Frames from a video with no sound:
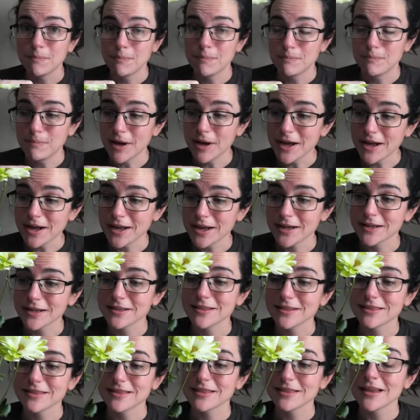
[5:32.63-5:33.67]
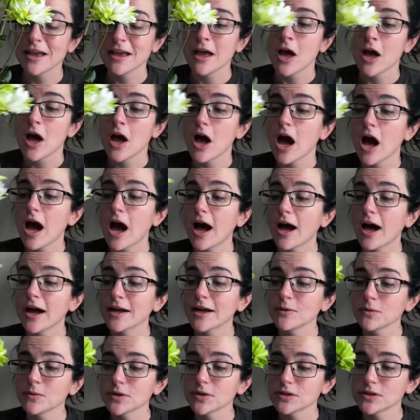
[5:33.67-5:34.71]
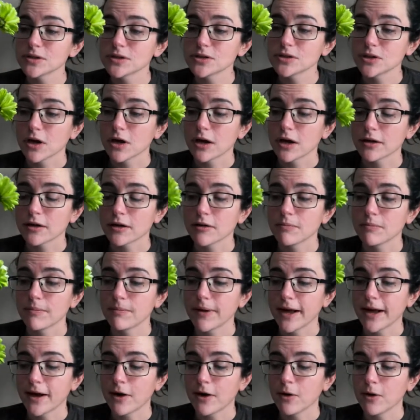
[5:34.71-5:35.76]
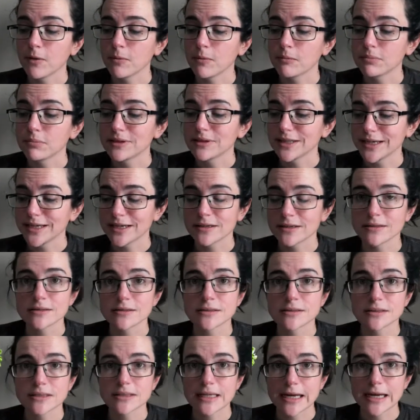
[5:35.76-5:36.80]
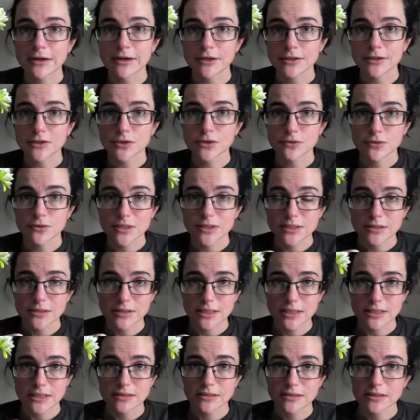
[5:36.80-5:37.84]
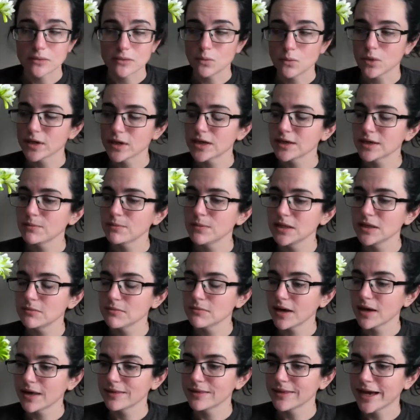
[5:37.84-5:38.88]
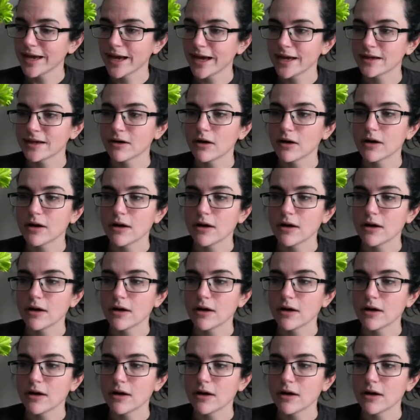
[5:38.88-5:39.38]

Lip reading: But I want to talk about plant characteristics, and what I mean by that